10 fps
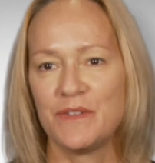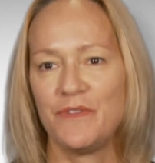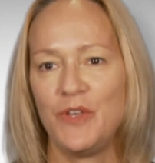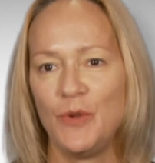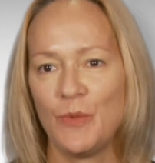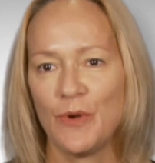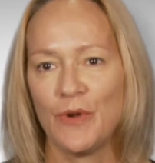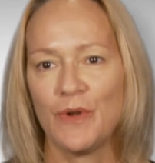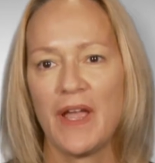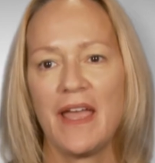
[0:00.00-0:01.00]
of
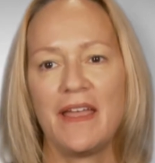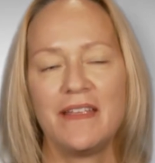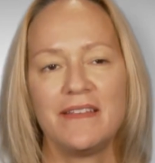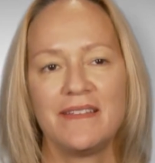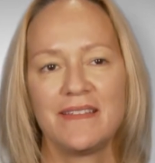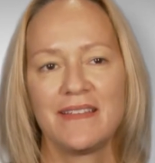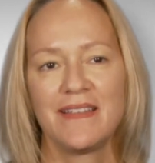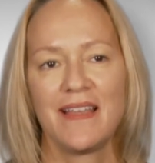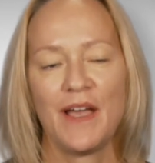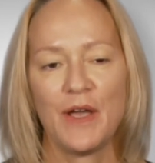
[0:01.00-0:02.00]
humor and
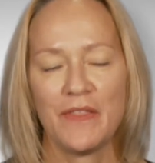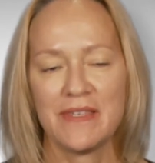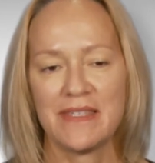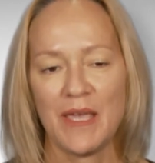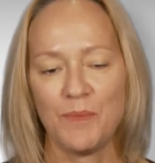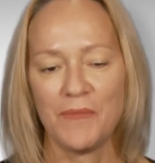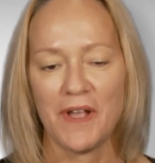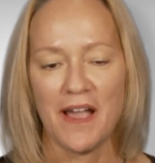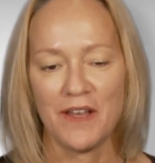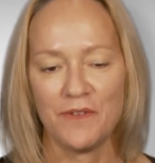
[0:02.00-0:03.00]
the same
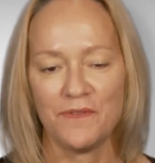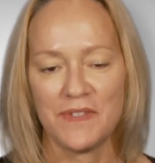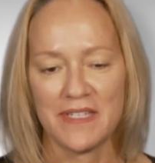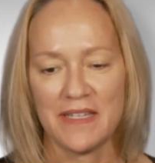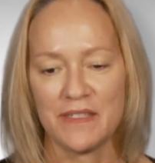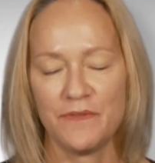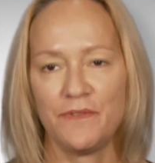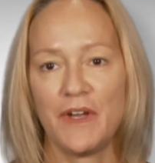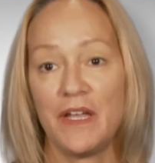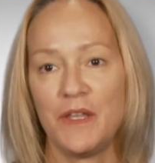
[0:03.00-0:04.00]
kind of sense of
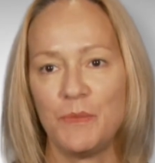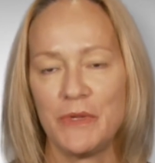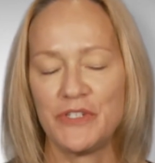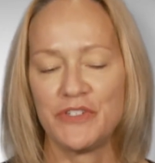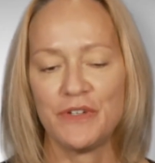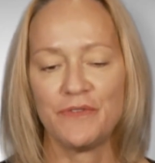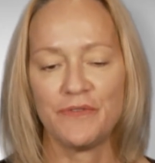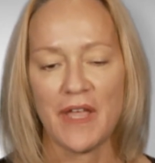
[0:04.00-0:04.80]
fun and mischief,